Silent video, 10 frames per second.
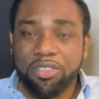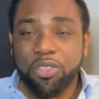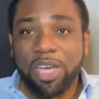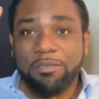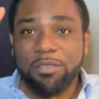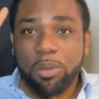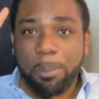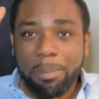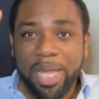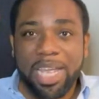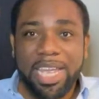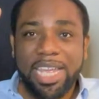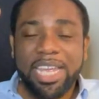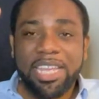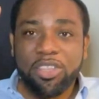you have to
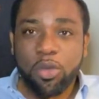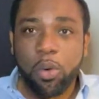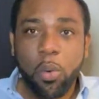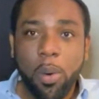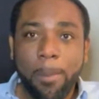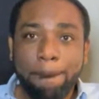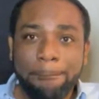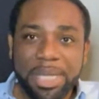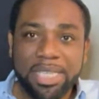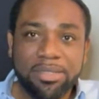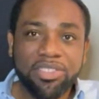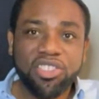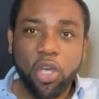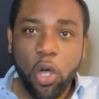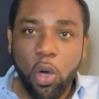pay your bills
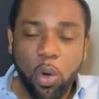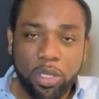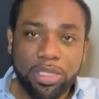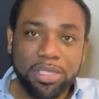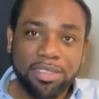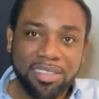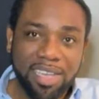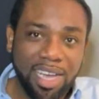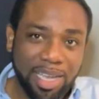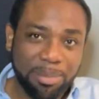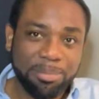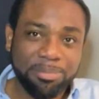on time.